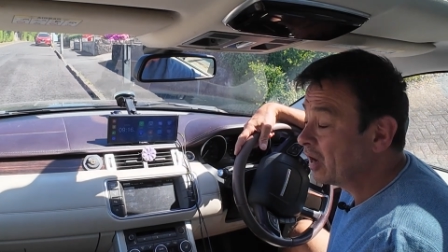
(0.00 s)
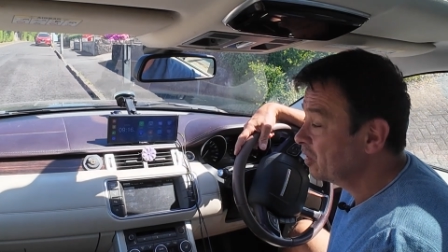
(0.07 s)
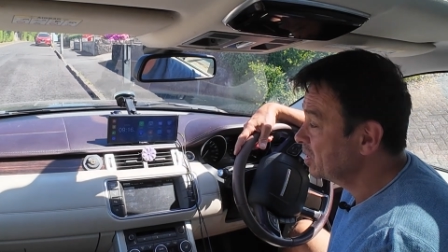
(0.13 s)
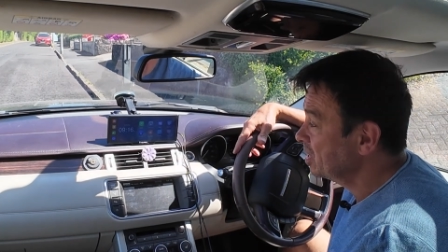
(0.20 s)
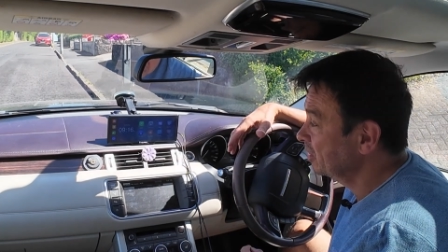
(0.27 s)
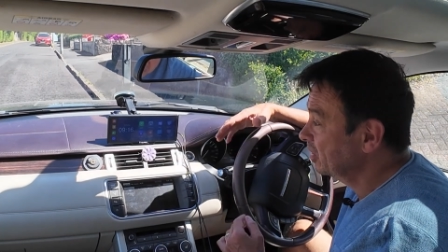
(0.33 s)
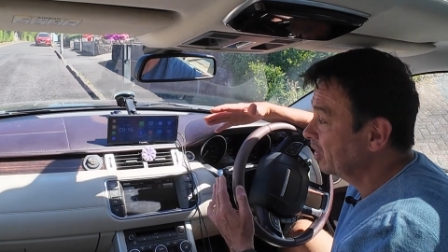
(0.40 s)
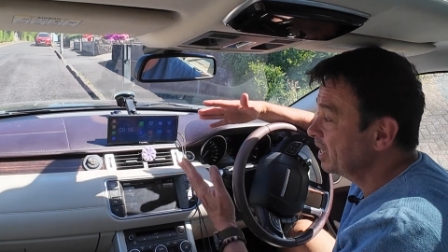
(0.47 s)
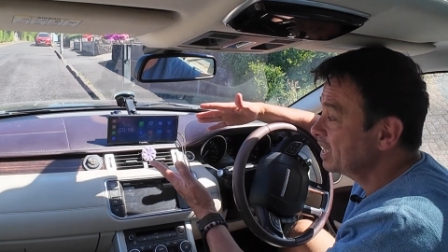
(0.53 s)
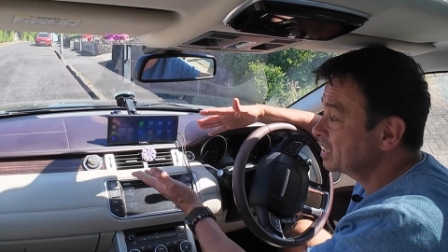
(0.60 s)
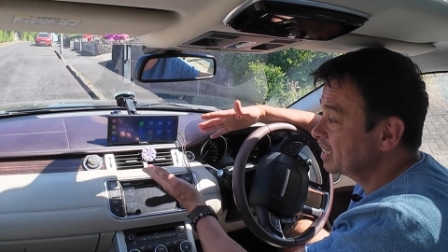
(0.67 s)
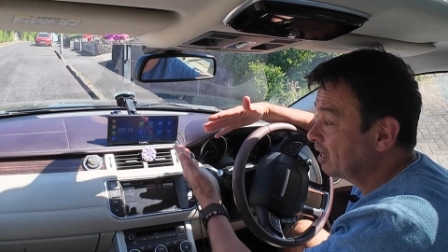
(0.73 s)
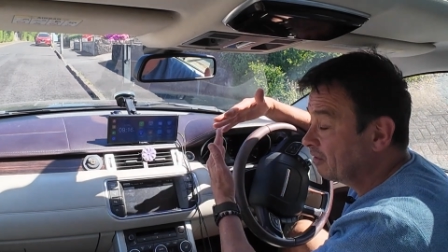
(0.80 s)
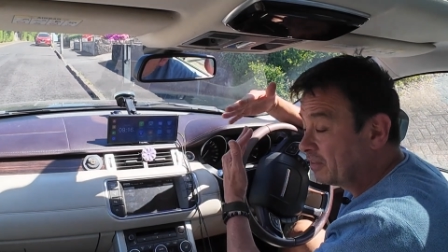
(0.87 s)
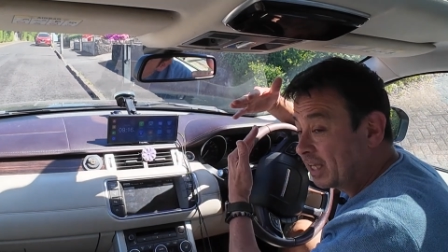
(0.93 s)
You've got
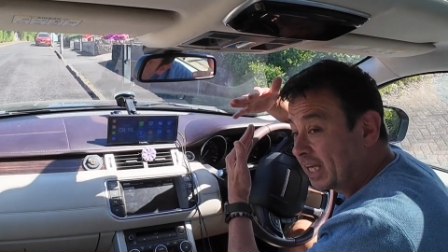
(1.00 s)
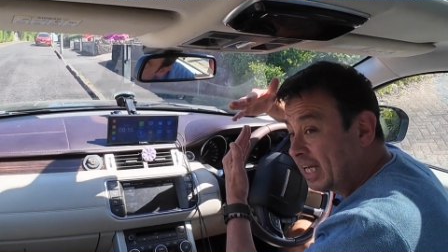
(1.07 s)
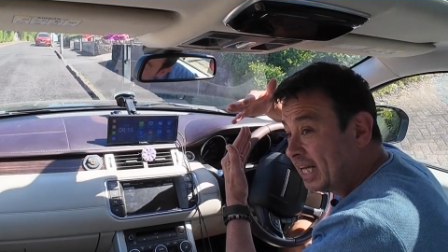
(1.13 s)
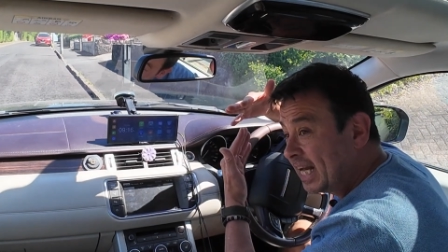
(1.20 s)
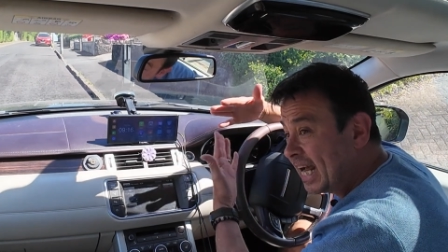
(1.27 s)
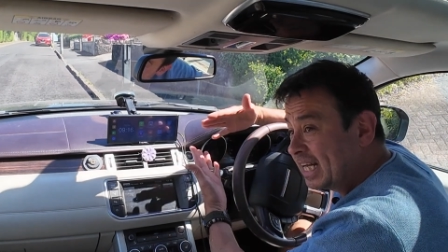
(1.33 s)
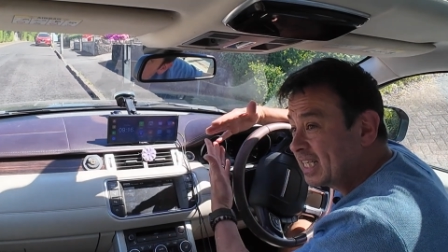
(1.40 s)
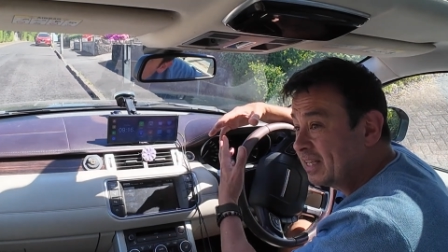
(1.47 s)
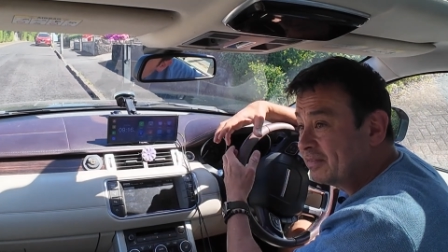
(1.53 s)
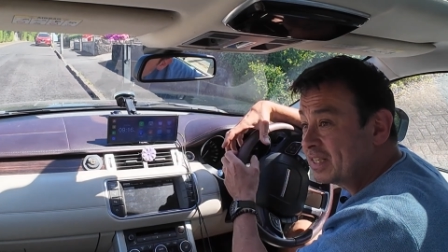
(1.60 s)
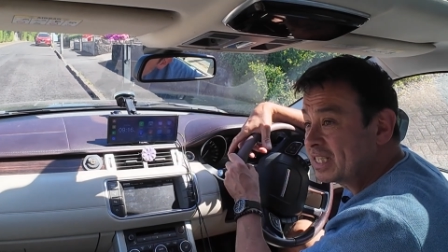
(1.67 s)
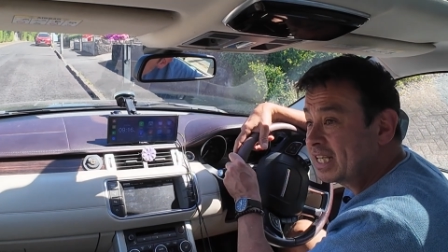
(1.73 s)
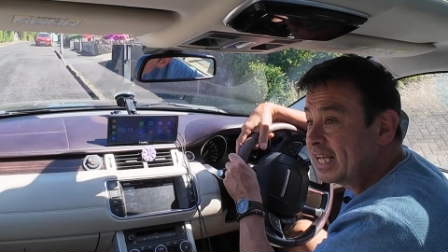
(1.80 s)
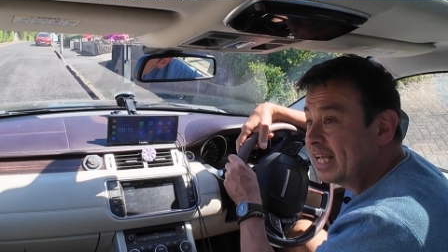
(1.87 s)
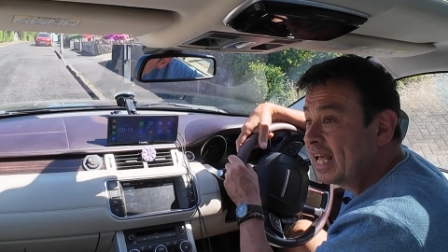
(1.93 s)
yourself the
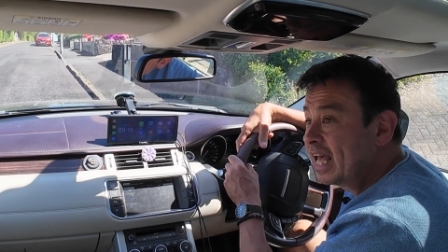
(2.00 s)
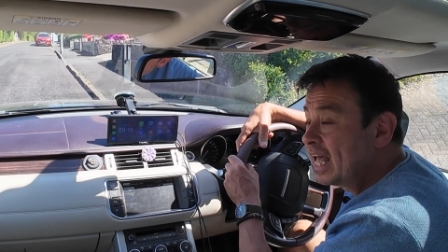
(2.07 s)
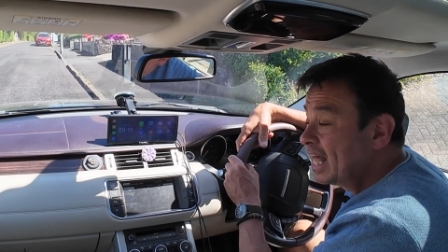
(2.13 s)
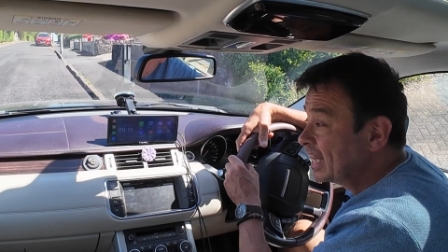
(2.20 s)
connectivity